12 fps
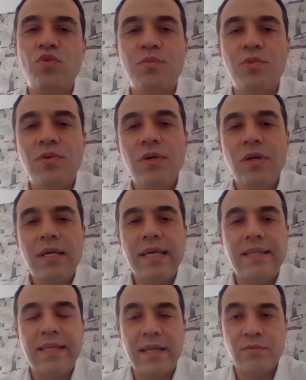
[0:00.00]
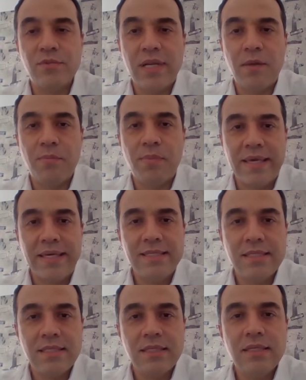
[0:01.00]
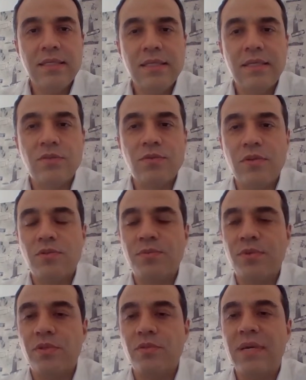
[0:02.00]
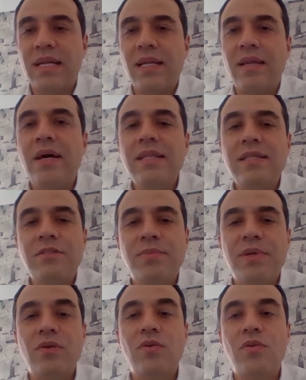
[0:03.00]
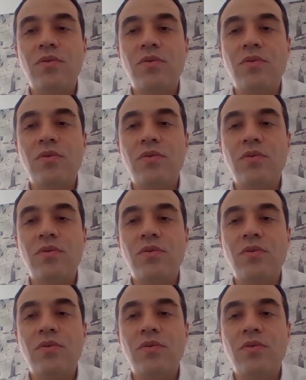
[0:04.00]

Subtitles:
We have to highlight that the government and the ministry have been